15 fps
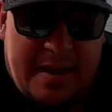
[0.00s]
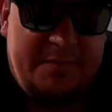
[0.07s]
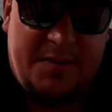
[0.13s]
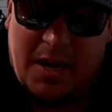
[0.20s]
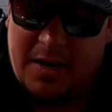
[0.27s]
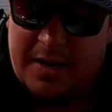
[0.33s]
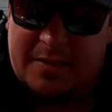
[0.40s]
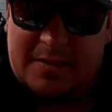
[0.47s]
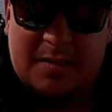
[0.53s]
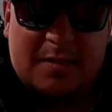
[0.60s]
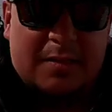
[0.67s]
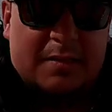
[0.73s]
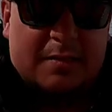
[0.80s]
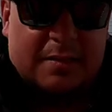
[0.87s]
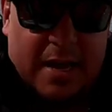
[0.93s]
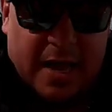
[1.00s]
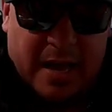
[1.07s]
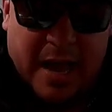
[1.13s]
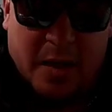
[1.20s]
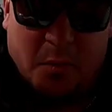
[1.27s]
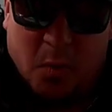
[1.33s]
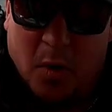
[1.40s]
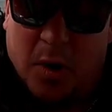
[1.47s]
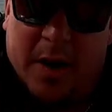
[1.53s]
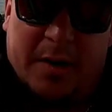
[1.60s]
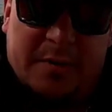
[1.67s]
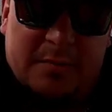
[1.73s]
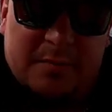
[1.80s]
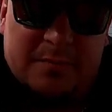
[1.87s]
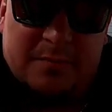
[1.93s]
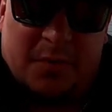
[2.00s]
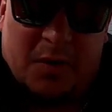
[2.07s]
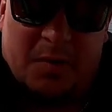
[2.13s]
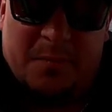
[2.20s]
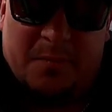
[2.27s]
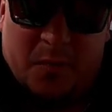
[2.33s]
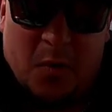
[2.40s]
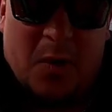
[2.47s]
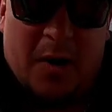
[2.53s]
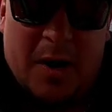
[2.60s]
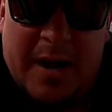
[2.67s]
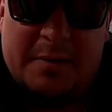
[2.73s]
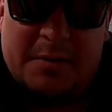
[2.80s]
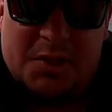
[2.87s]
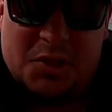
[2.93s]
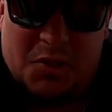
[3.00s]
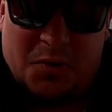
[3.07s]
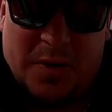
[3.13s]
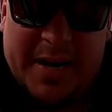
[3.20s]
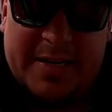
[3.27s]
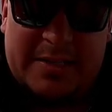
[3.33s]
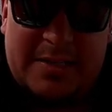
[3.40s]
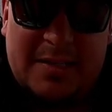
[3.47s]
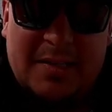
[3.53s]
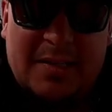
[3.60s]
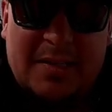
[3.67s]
I've done it. I wore it for 4 hours straight.